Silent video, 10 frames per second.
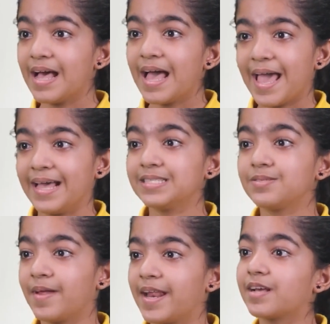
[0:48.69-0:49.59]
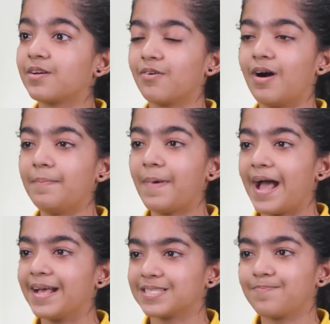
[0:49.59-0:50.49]
Hence, when I grow up,
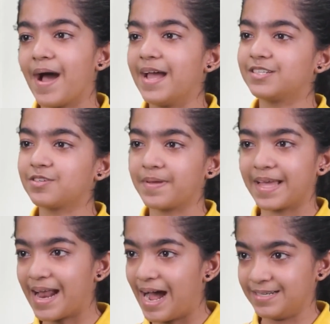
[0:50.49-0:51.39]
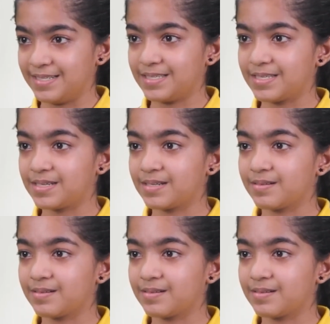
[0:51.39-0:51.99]
I aspire to be an artist.